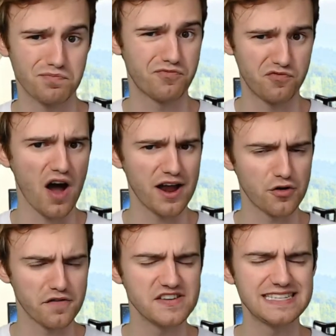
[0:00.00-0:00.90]
via a
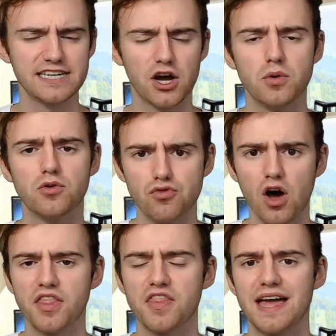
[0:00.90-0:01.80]
video
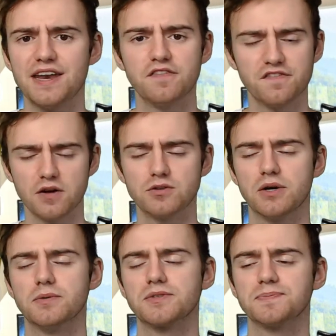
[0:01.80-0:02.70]
rather than photos.